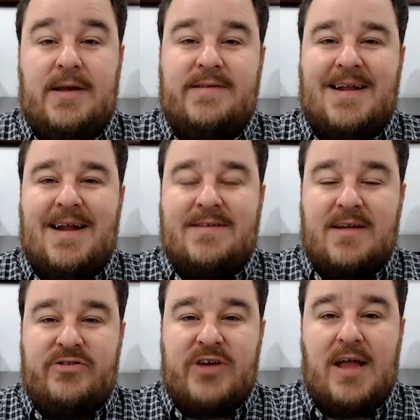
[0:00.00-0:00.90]
piece, and that's
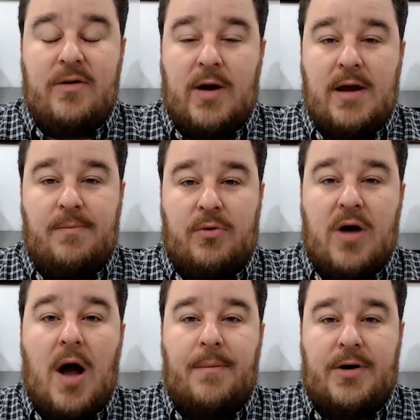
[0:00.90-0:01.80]
the January
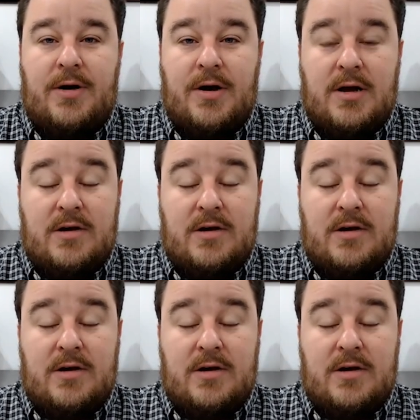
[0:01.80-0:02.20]
barometer.